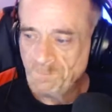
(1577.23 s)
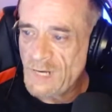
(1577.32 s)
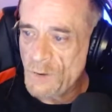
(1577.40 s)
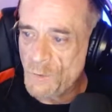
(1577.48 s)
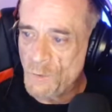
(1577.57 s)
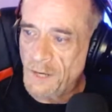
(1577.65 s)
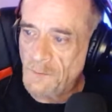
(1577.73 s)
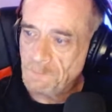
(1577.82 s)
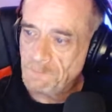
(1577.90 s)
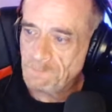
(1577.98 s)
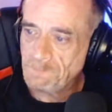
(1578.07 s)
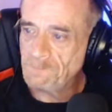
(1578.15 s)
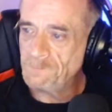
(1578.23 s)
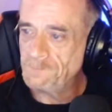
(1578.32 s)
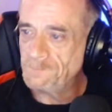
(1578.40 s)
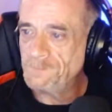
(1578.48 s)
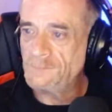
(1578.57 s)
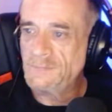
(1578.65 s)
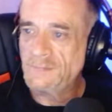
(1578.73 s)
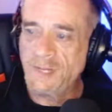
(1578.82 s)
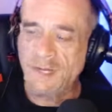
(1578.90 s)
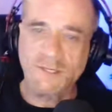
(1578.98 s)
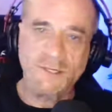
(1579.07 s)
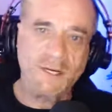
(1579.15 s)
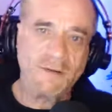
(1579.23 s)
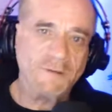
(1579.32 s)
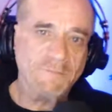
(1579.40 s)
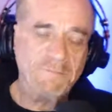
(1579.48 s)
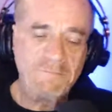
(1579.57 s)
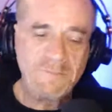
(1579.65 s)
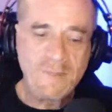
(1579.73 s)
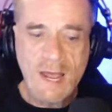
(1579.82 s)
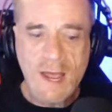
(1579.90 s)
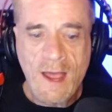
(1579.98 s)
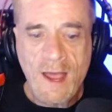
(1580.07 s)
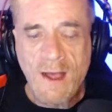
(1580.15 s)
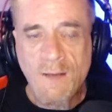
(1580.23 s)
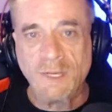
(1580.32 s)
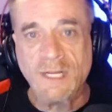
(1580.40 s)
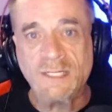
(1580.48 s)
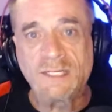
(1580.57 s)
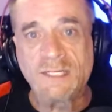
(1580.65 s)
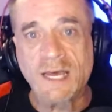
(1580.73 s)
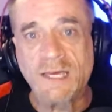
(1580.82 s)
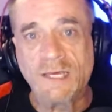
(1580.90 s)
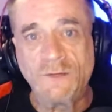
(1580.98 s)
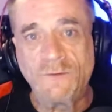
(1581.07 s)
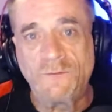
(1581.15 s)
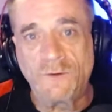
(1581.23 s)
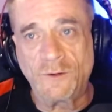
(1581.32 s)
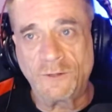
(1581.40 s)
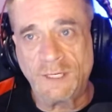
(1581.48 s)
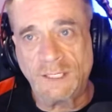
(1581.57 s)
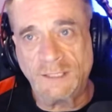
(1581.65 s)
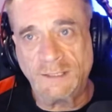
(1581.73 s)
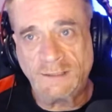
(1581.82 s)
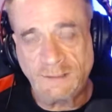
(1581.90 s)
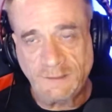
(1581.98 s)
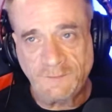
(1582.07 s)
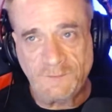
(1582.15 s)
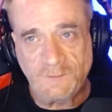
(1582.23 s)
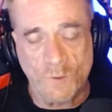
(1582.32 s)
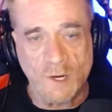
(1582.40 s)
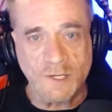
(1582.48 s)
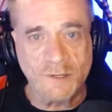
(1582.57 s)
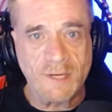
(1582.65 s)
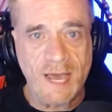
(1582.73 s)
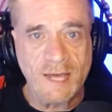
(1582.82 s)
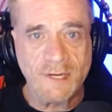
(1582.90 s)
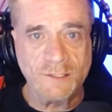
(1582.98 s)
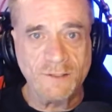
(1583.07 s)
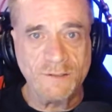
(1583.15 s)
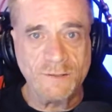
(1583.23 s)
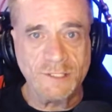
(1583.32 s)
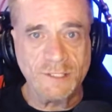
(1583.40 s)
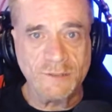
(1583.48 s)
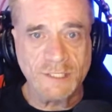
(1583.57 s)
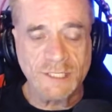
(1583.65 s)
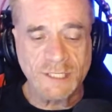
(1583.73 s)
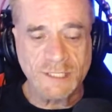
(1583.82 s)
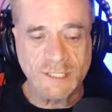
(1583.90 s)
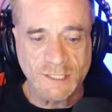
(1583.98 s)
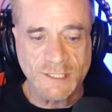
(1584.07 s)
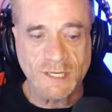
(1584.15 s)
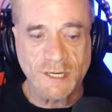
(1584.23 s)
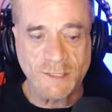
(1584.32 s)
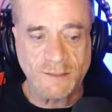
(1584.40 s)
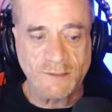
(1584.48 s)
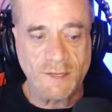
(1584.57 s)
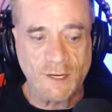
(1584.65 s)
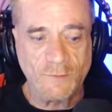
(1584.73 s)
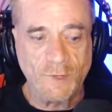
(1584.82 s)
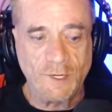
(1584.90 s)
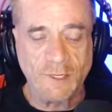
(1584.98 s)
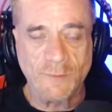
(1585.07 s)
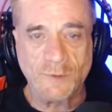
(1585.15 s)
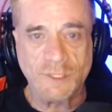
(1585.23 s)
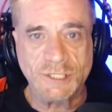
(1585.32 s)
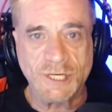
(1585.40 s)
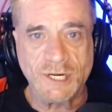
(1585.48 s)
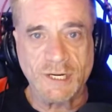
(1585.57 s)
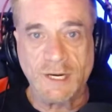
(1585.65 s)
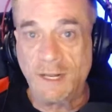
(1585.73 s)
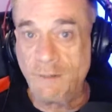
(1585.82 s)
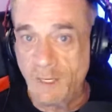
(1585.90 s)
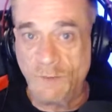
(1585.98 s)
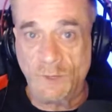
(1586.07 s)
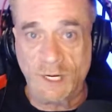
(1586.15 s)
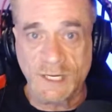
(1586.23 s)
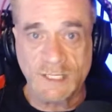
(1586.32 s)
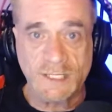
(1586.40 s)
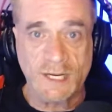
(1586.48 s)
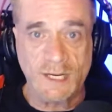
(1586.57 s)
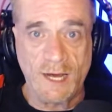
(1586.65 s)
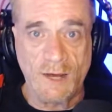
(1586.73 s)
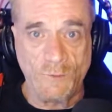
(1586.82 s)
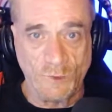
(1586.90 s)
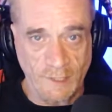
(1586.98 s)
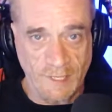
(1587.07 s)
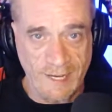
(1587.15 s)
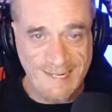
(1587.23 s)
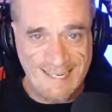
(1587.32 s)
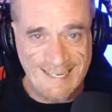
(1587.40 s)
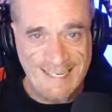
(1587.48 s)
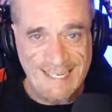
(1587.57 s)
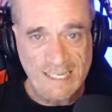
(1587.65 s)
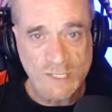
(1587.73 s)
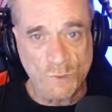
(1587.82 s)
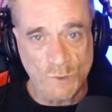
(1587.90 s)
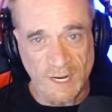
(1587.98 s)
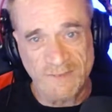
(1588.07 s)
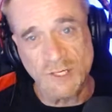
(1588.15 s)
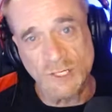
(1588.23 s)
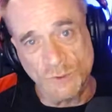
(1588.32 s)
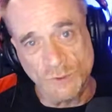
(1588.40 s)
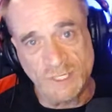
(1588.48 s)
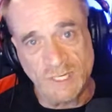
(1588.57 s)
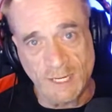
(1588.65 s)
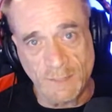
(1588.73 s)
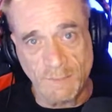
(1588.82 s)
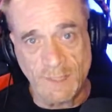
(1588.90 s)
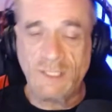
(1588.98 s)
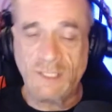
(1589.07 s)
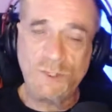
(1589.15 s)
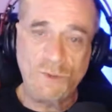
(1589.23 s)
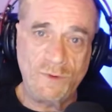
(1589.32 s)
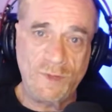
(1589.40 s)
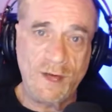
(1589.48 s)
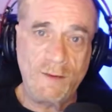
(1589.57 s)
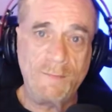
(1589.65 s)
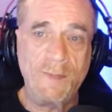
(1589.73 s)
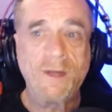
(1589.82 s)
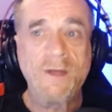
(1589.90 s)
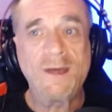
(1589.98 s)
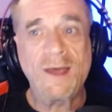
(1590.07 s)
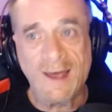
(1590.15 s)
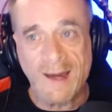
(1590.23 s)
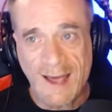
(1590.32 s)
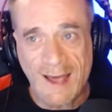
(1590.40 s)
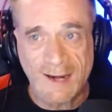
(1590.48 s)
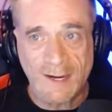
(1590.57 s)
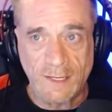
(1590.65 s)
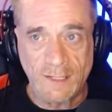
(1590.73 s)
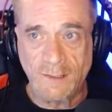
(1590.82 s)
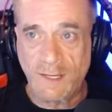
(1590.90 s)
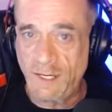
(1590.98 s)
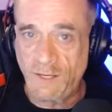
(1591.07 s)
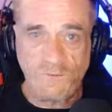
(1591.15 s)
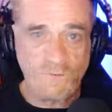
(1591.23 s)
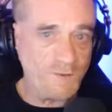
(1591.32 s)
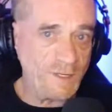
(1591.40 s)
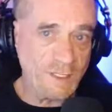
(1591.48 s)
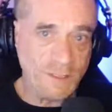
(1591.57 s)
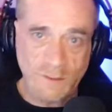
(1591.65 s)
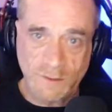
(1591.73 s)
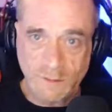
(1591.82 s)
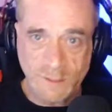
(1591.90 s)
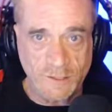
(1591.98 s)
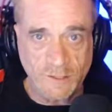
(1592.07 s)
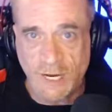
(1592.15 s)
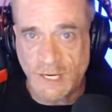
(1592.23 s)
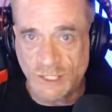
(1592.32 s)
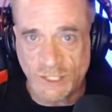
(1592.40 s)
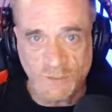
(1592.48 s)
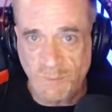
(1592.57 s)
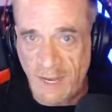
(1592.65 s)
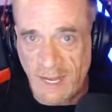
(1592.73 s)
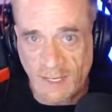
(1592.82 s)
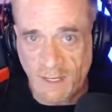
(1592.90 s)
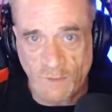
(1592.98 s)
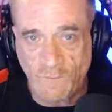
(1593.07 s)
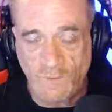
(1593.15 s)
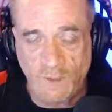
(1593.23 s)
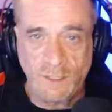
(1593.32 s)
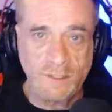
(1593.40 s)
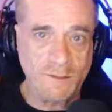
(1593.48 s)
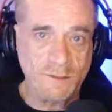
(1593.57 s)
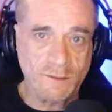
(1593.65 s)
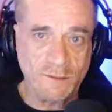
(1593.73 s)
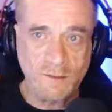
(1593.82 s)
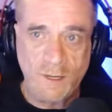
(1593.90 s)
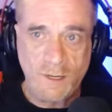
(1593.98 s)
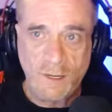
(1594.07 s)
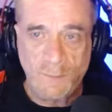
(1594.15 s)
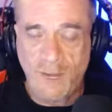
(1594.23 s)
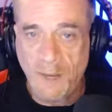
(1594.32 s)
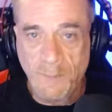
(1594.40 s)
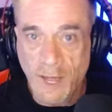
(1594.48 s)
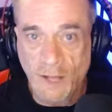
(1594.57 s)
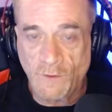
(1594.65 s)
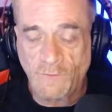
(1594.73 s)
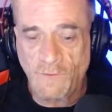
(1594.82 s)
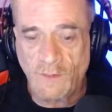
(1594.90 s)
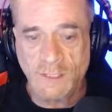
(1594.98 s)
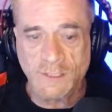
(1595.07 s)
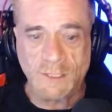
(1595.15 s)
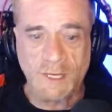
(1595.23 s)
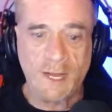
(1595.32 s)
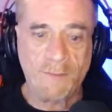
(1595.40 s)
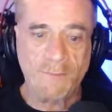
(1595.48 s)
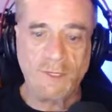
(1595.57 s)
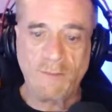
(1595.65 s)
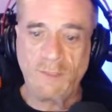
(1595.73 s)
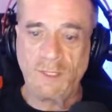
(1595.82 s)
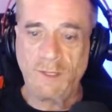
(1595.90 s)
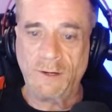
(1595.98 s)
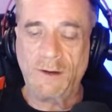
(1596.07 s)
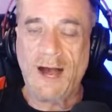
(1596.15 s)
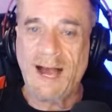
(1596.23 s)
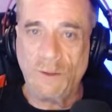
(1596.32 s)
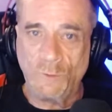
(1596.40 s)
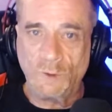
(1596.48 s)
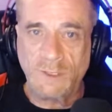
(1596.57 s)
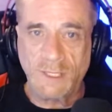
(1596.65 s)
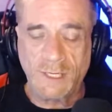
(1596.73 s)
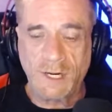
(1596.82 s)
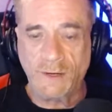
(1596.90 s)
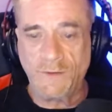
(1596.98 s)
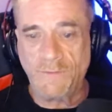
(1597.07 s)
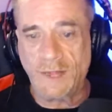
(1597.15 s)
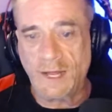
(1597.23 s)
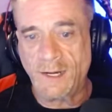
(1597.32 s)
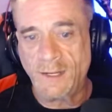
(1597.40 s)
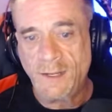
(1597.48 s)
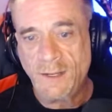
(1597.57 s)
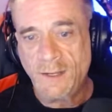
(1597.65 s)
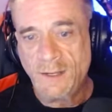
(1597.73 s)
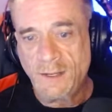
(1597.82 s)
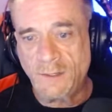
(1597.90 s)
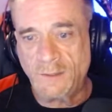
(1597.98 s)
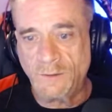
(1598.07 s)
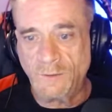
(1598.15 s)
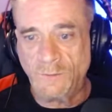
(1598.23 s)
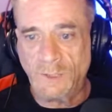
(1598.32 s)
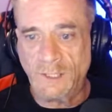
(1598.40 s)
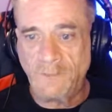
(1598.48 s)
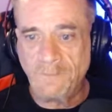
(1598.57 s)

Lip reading: Wow. Thank you, David. Please, thank you for what you can do and your assistance. I really appreciate it. And I mean what I say. I will get whatever you send me to them and add on any fees or international banking fees or PayPal fees that happen to be there. I will take care of that to